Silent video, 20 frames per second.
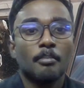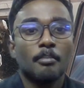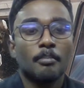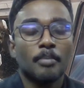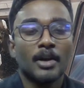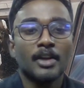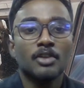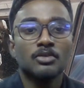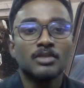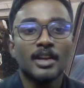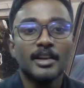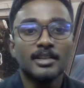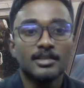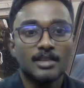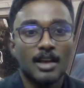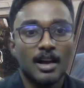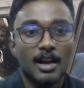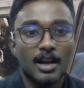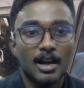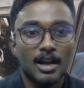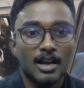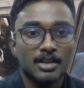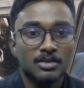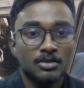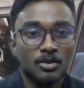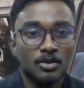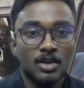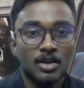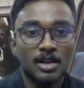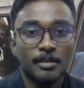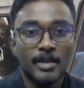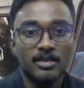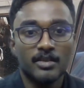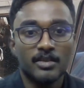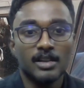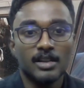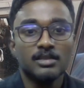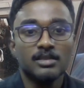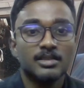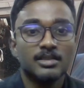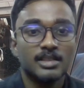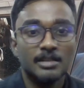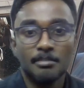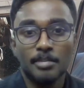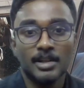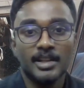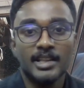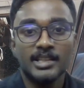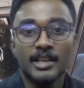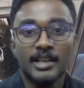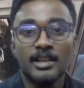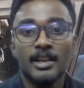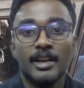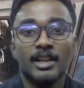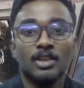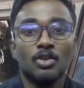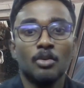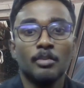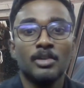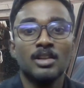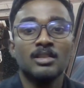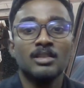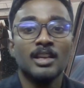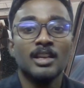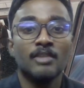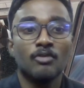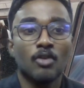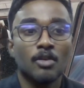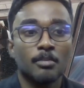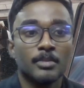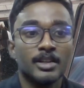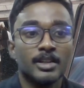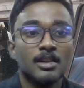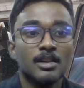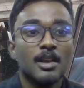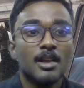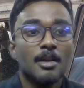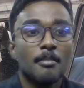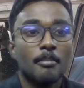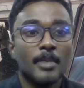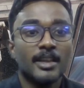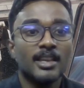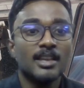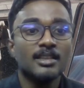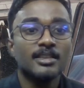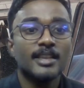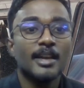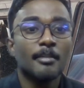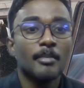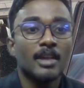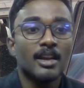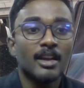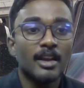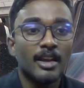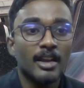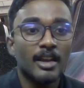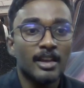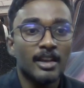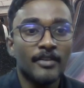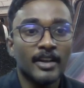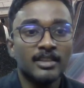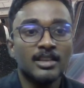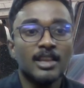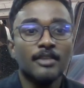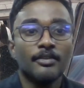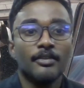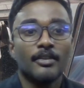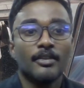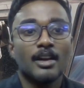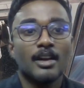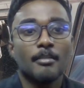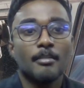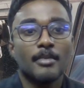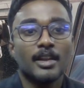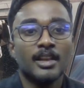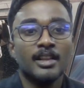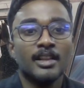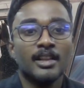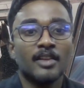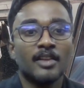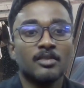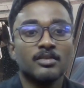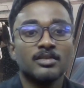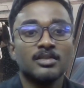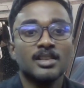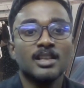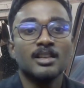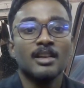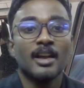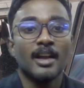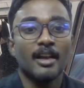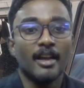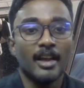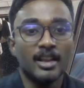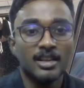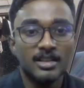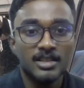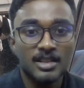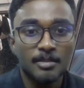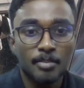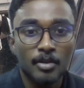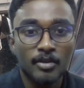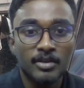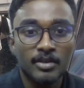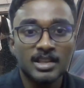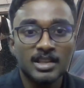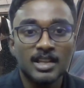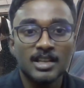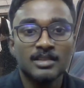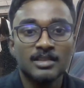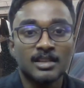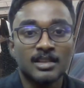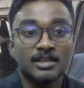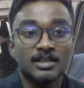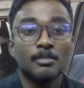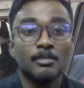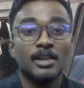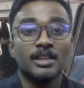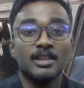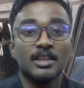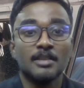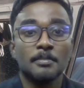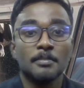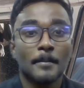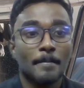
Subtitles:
prioritize local material, simple design, and community involvement, making them effective in addressing energy poverty sustainability.